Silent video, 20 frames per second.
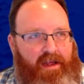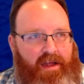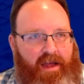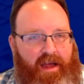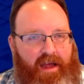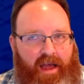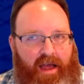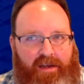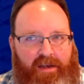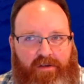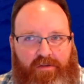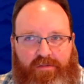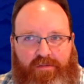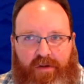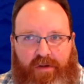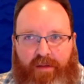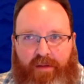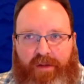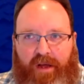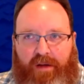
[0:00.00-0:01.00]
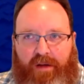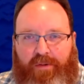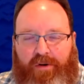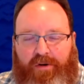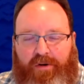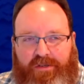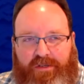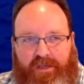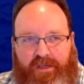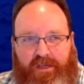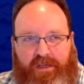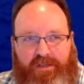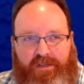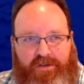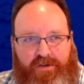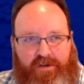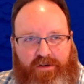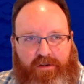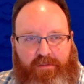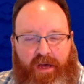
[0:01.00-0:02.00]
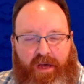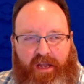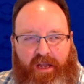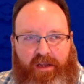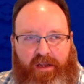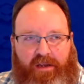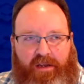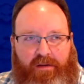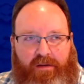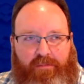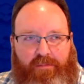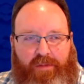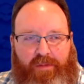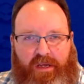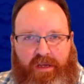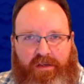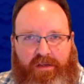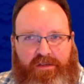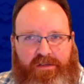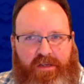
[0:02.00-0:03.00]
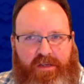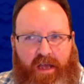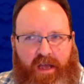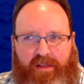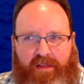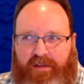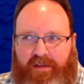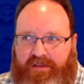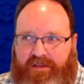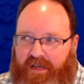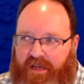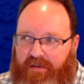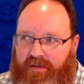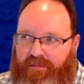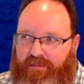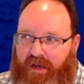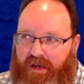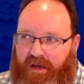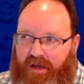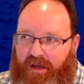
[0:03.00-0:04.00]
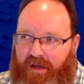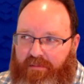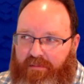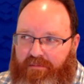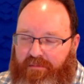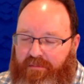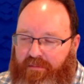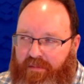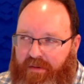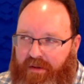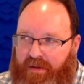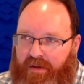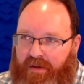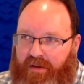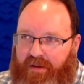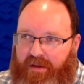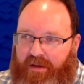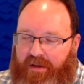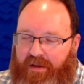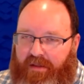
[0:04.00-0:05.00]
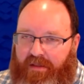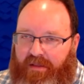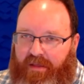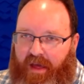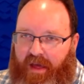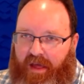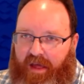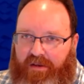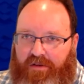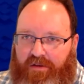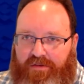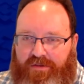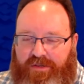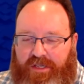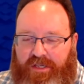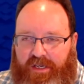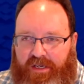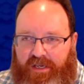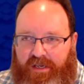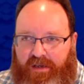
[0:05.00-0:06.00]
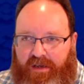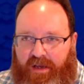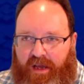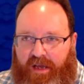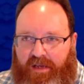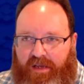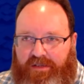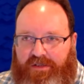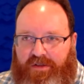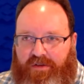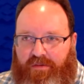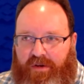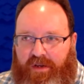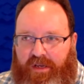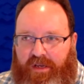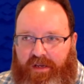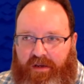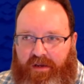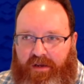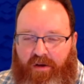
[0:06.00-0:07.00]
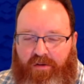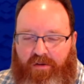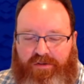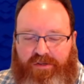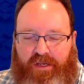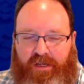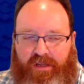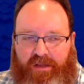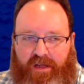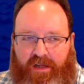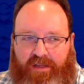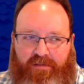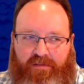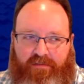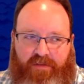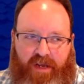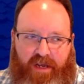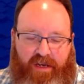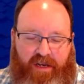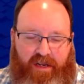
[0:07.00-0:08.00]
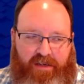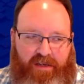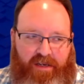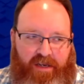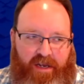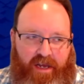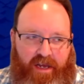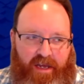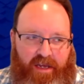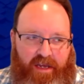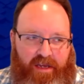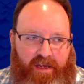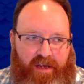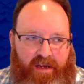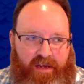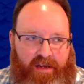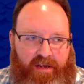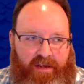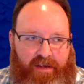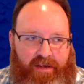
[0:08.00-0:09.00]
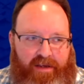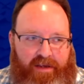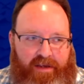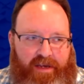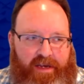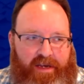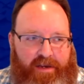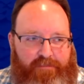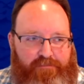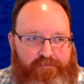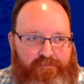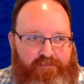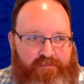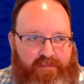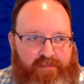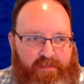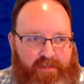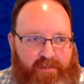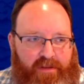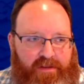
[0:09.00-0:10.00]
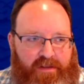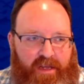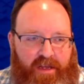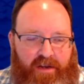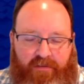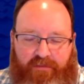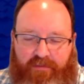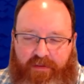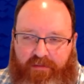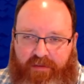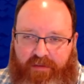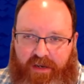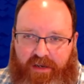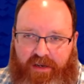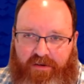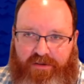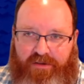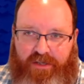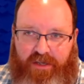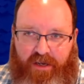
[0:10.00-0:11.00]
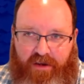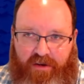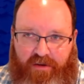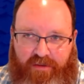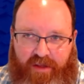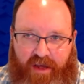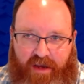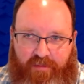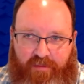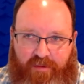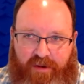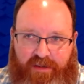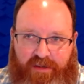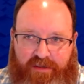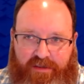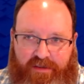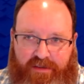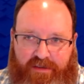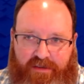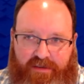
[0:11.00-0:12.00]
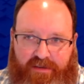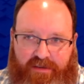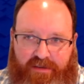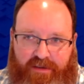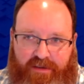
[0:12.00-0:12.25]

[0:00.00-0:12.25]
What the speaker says: I'm not personally concerned about it, because at the same time that you see S3 hosting lots of data today, 10 or 15 years ago, that was